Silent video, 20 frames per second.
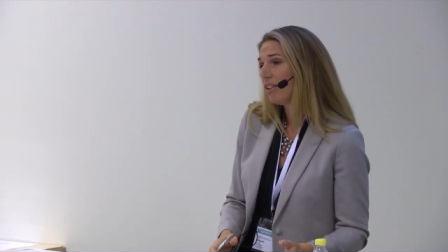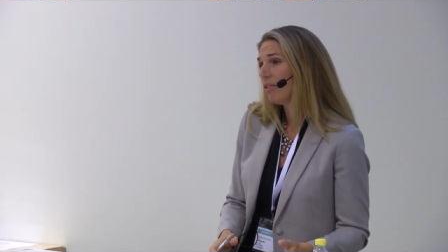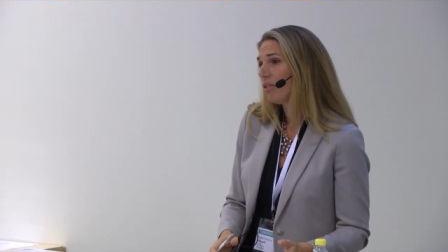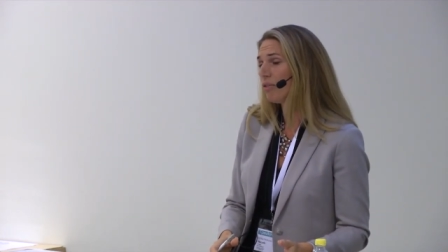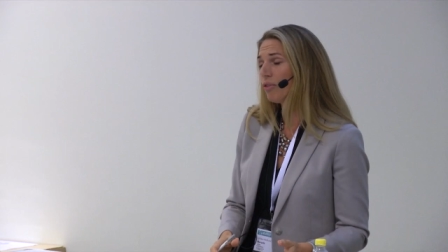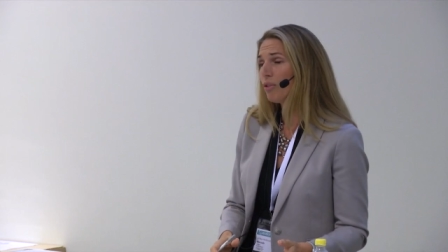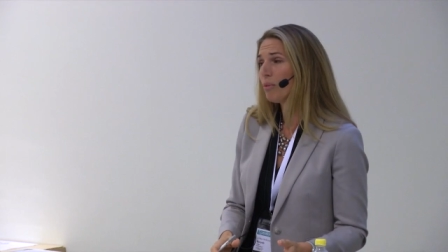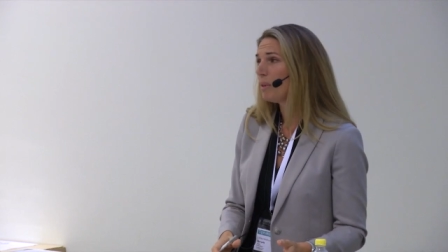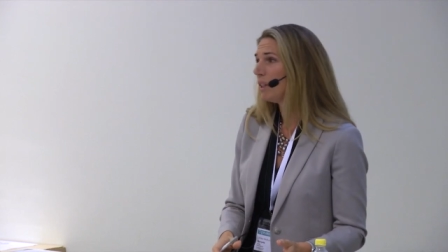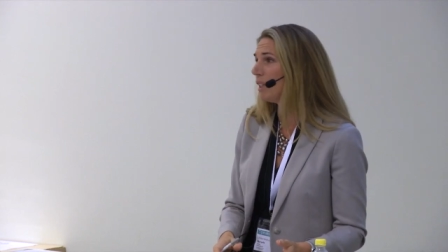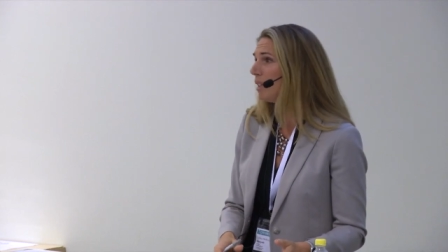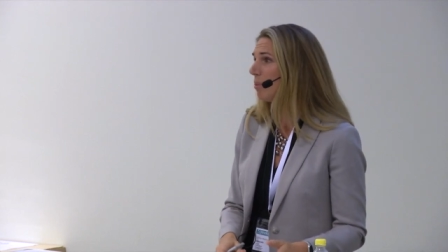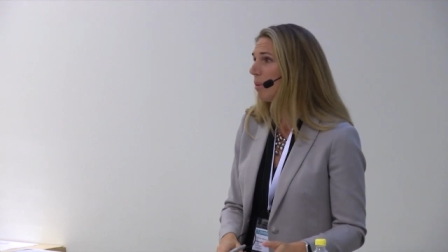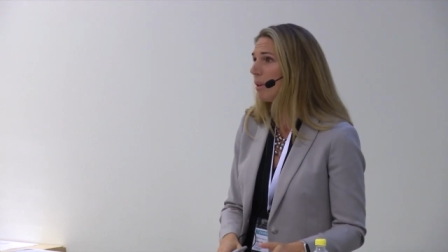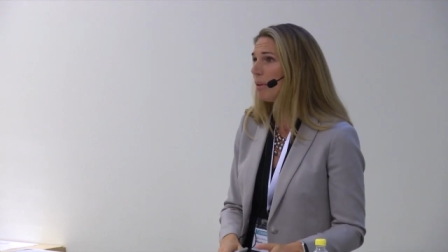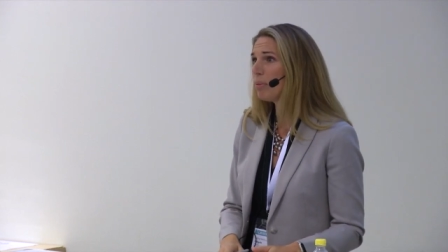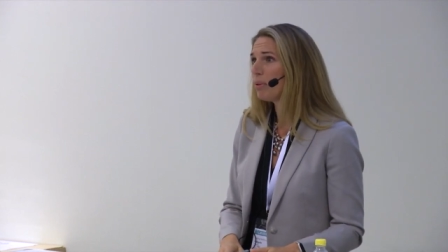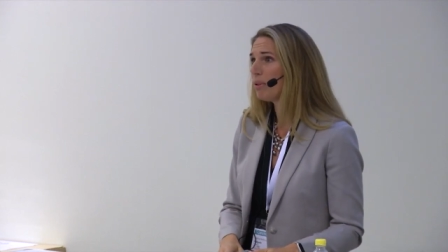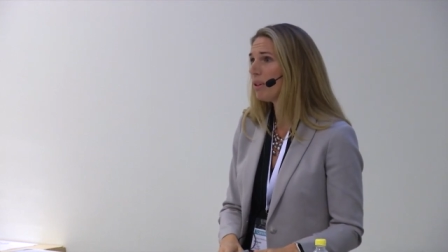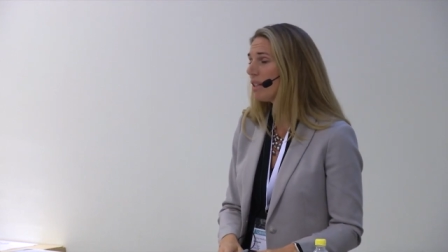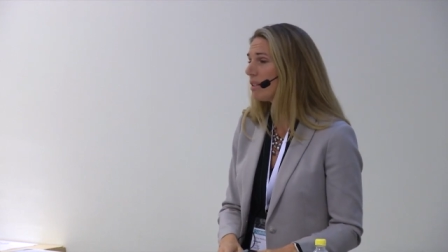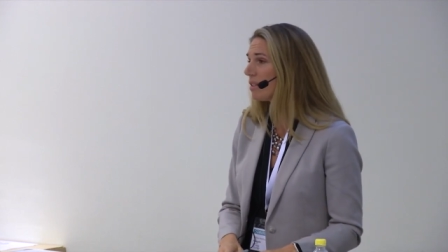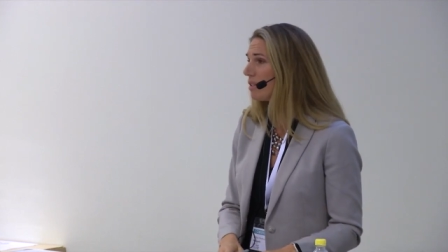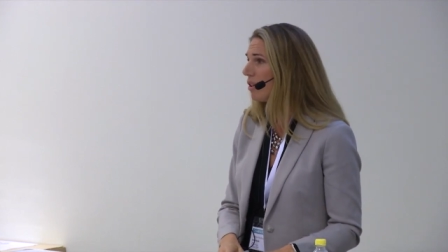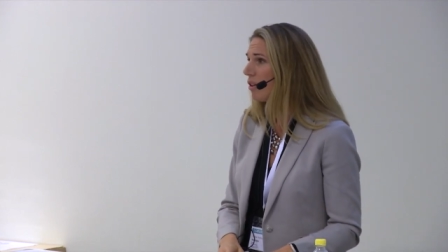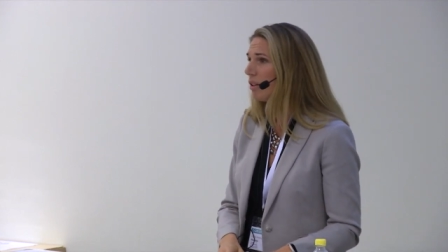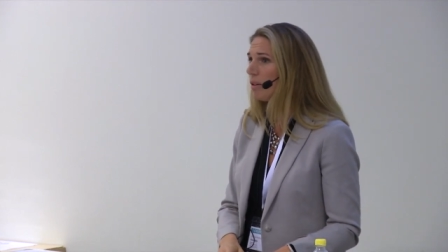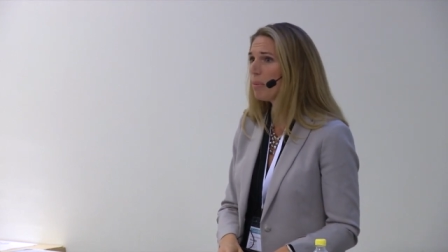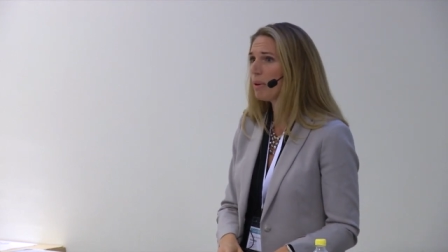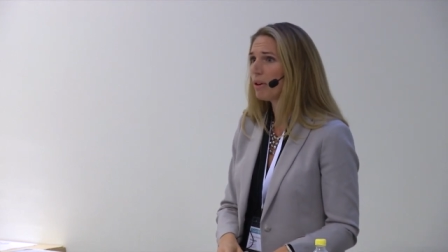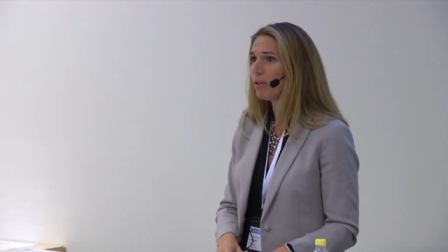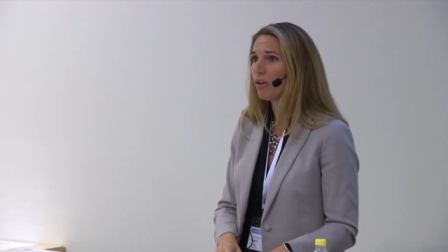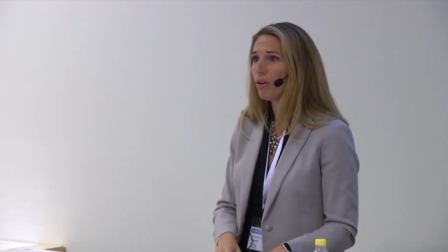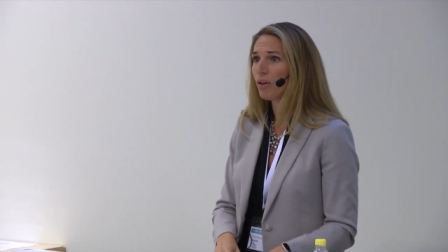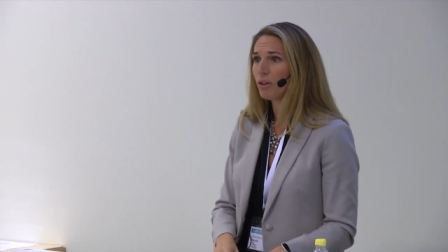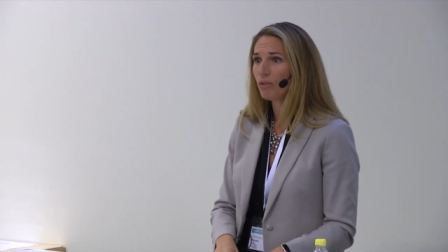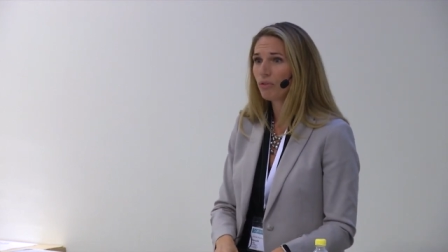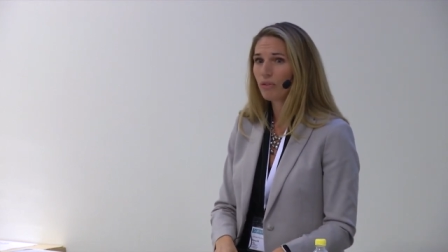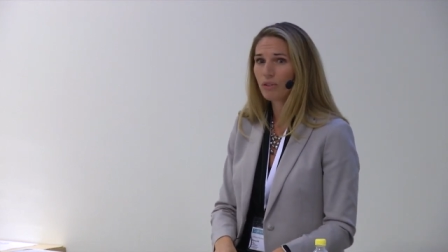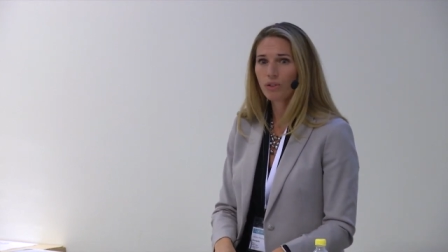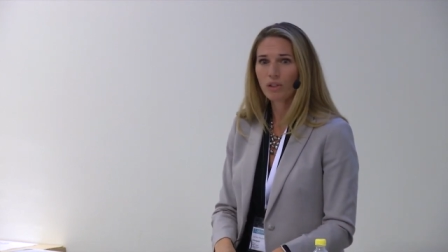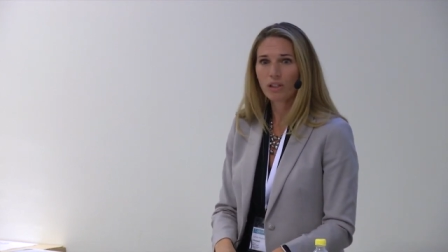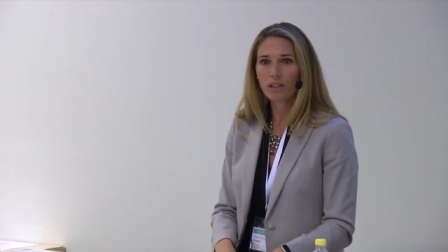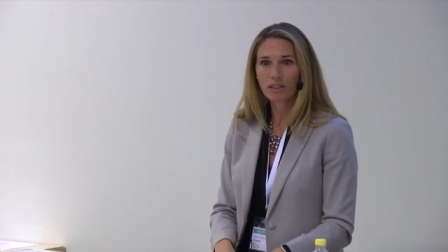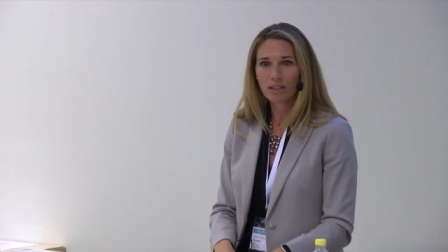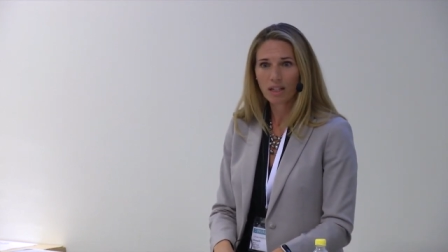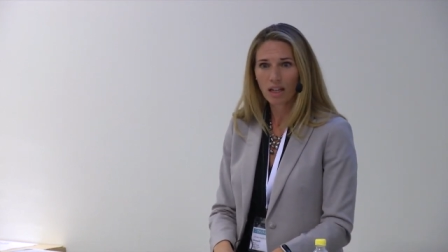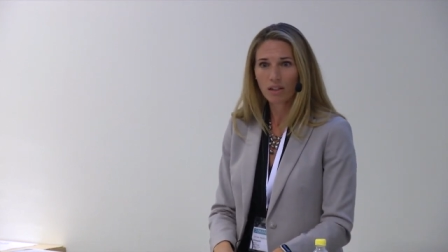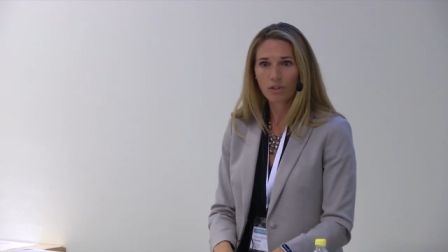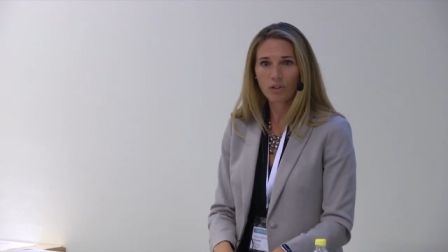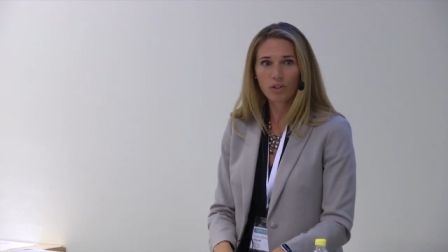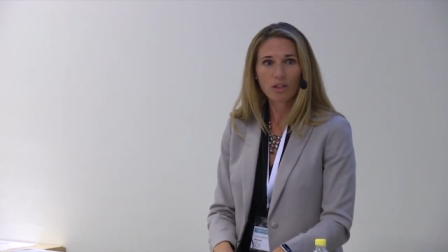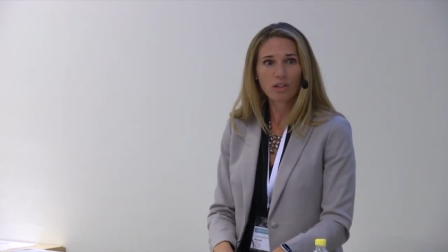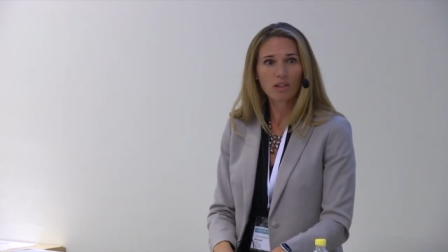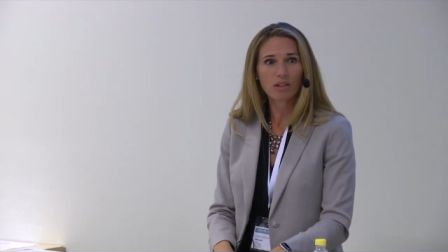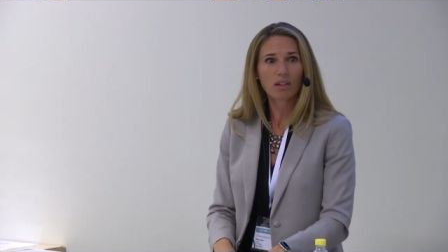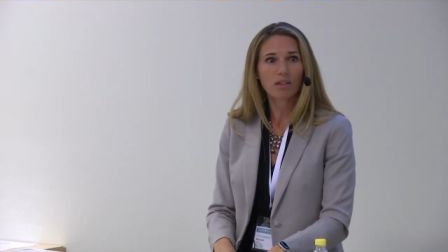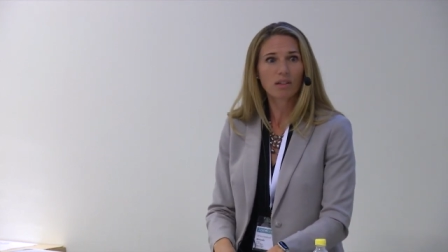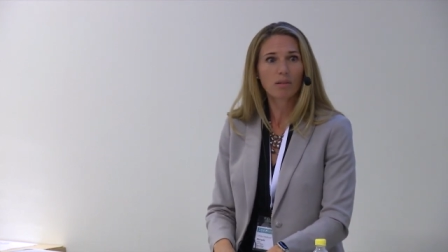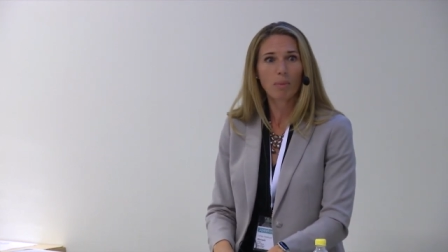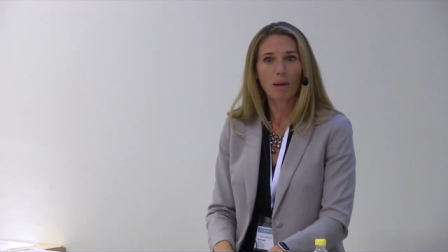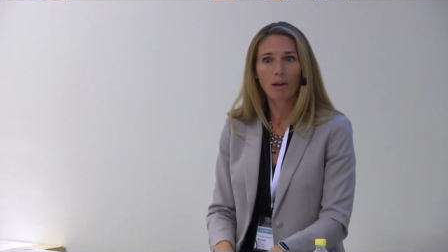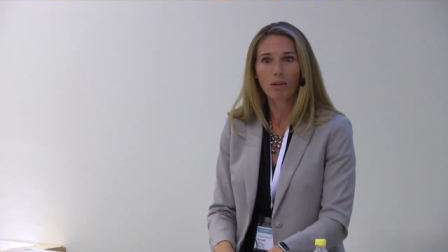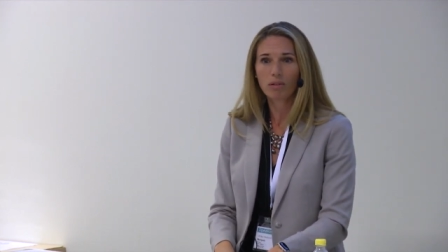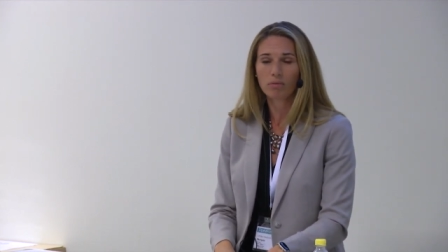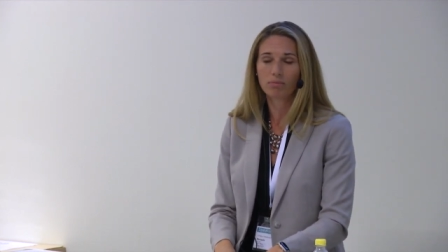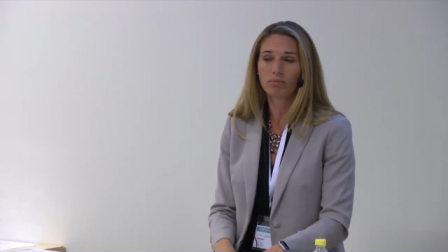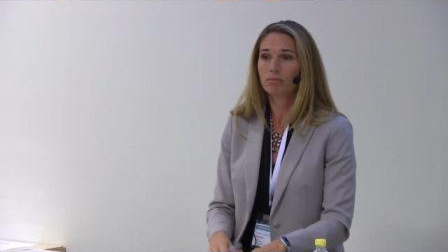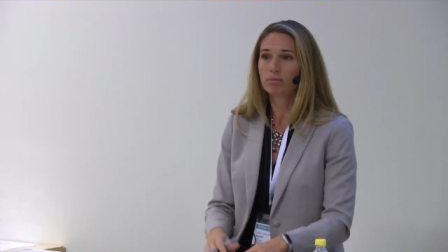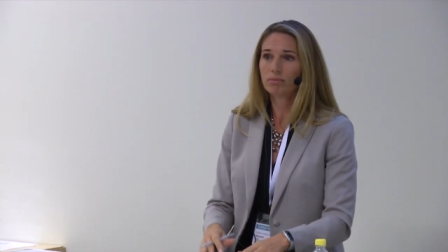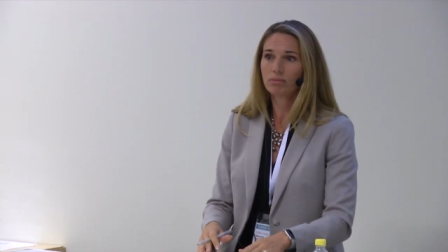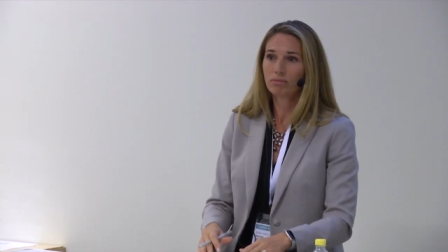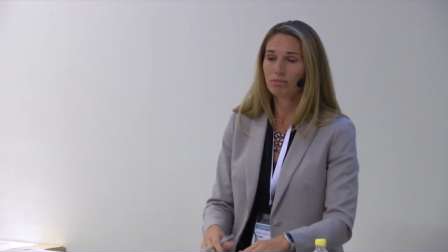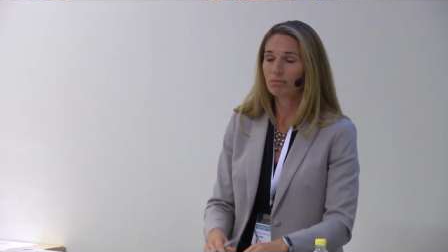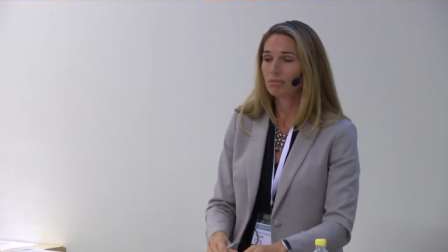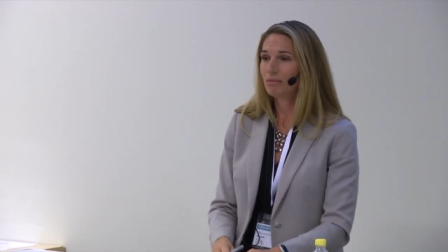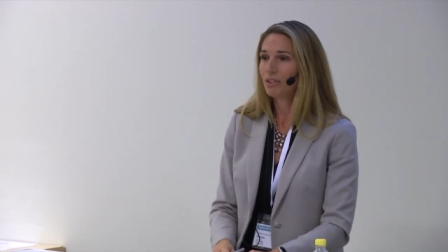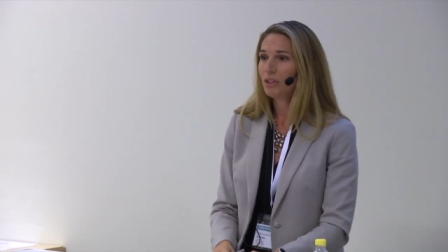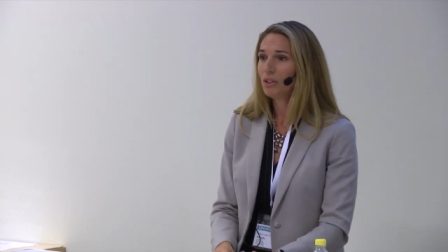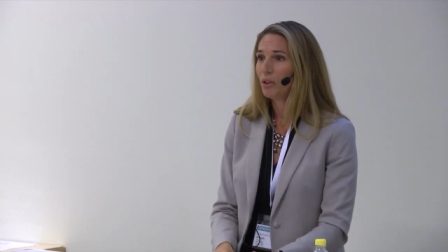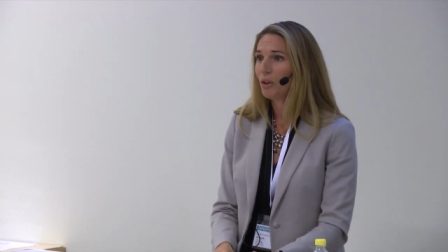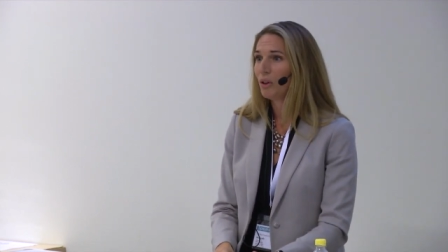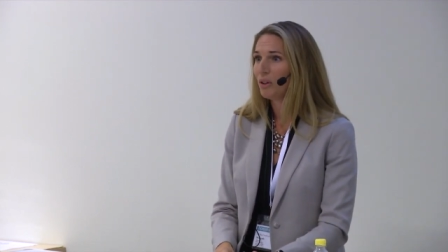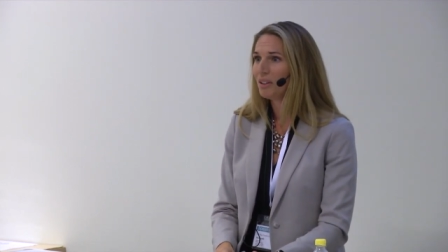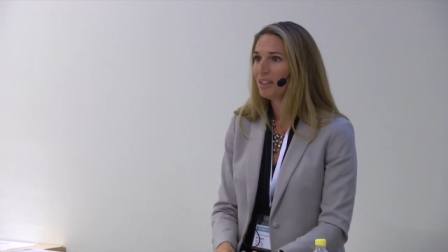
and for many people, it's not about artificial intelligence, it's about you know